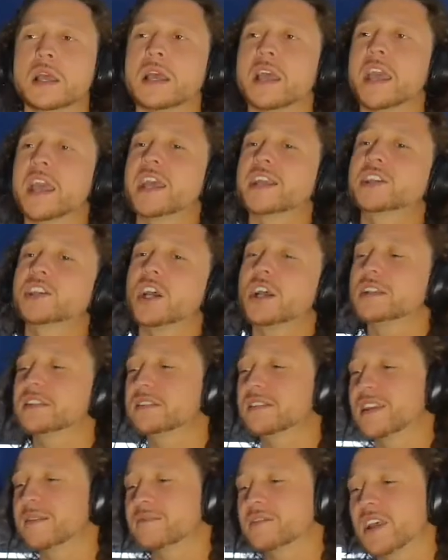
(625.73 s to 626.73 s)
it just
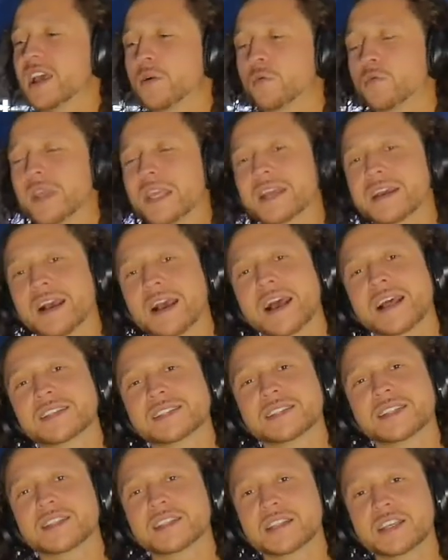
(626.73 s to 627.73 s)
seems like we
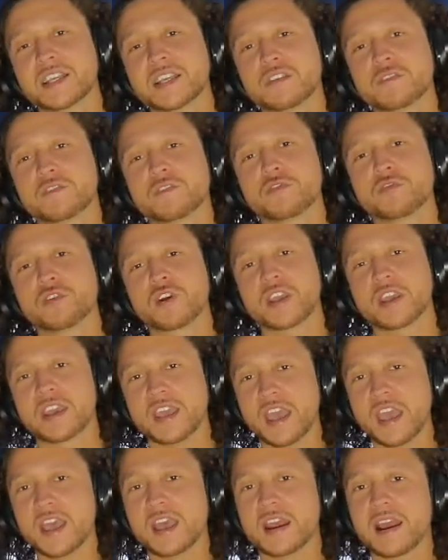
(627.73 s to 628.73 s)
constantly
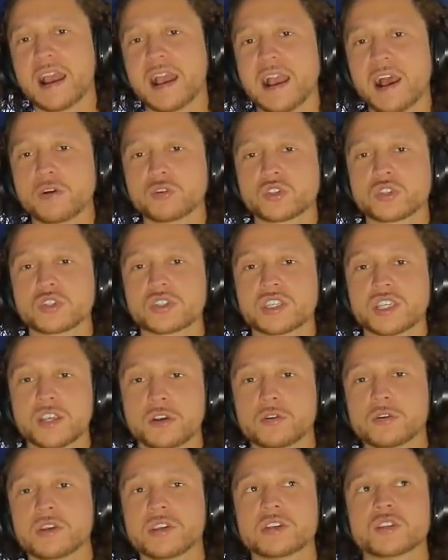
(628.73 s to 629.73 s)
forget how
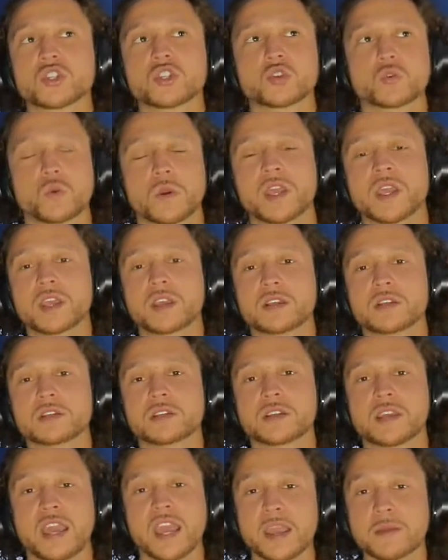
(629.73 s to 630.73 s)
series swing
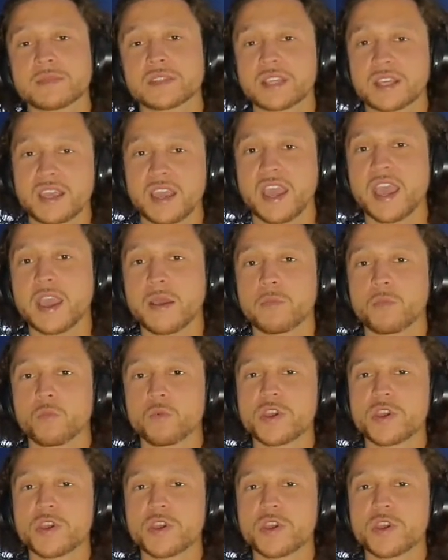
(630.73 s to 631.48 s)
game to game.